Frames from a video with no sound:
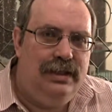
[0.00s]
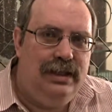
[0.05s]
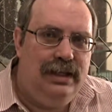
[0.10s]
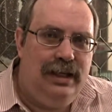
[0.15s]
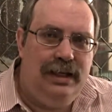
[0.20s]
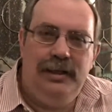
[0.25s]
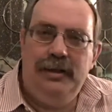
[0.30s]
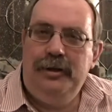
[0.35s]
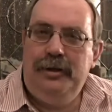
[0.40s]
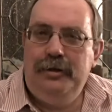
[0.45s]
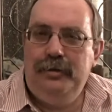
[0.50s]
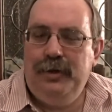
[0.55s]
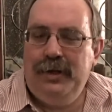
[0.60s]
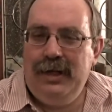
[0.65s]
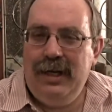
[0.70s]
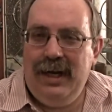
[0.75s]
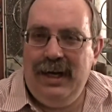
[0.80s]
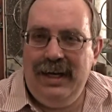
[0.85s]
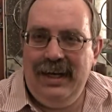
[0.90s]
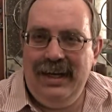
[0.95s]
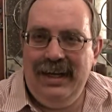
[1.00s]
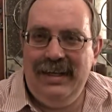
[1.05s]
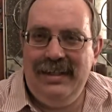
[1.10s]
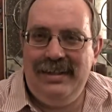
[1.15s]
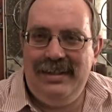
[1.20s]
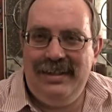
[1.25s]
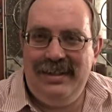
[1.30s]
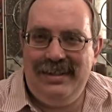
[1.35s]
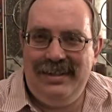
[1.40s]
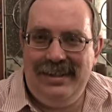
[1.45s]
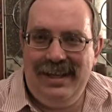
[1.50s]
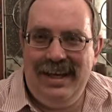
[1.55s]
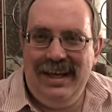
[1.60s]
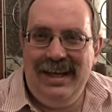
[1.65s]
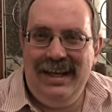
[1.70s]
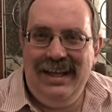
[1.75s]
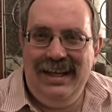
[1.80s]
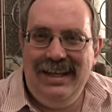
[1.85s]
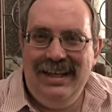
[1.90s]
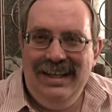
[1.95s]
and to learn what God has to say